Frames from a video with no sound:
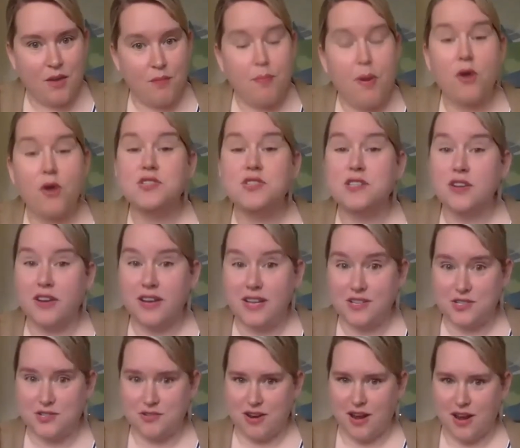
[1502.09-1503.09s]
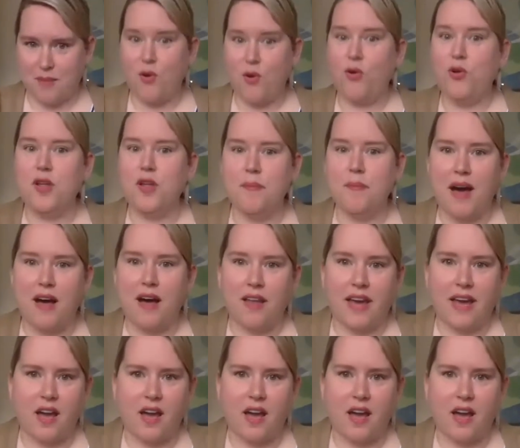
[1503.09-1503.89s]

posting on Instagram all about like,